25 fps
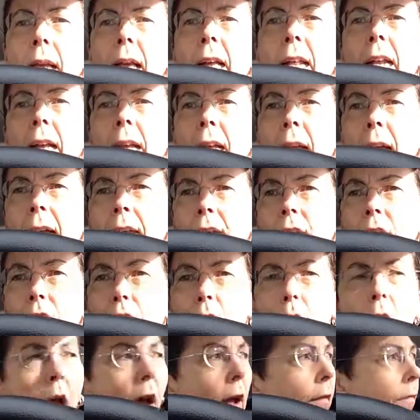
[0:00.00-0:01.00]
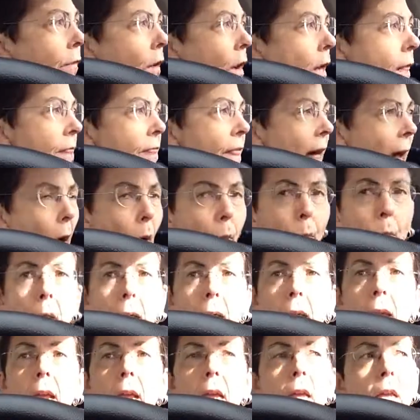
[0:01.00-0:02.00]
And I had to drive that
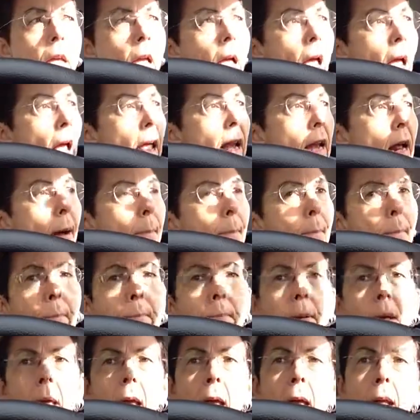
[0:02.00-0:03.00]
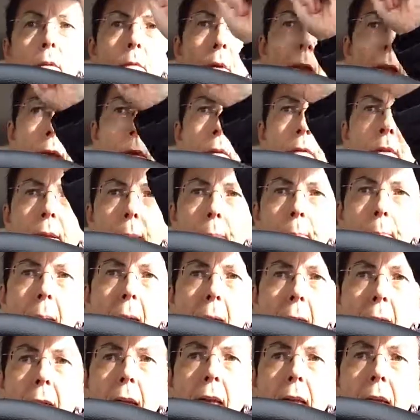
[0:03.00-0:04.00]
way and up and round and
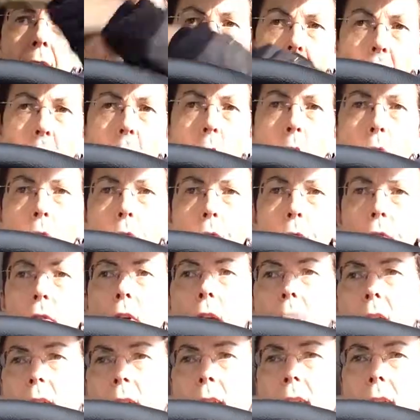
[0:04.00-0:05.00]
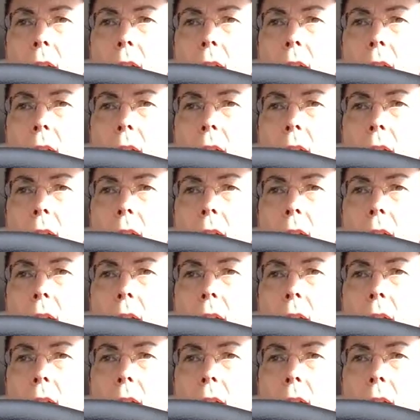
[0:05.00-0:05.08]
back over and